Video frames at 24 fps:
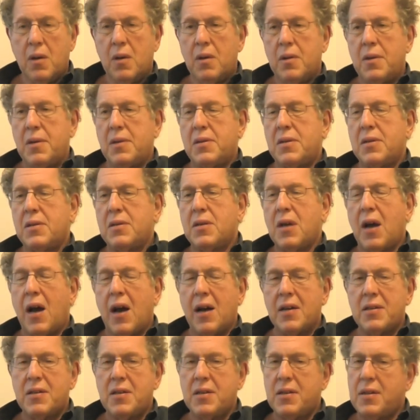This is
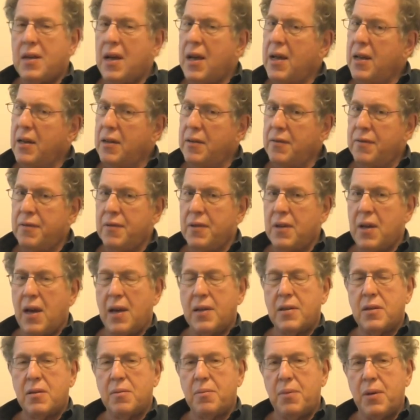oxidative,
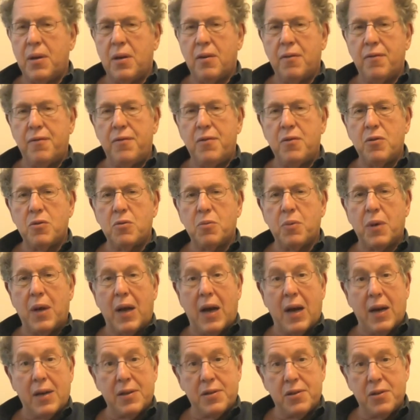not to be confused with
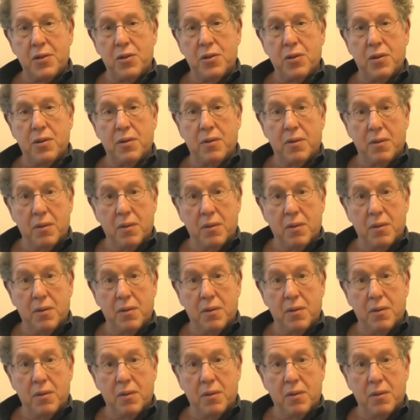oxygen.